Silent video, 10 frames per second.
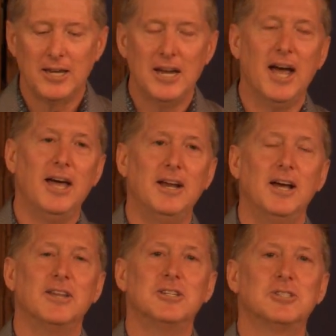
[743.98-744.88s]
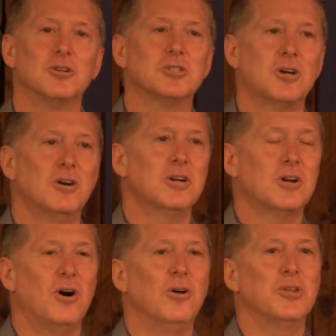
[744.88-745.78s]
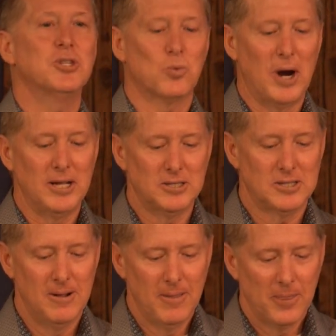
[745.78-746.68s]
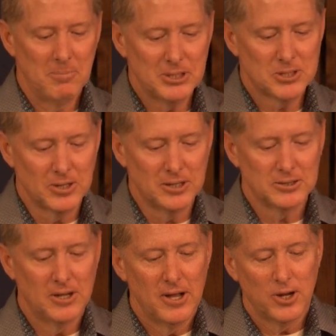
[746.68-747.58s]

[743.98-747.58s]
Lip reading: And yet, they still started to call these rites the mysteries.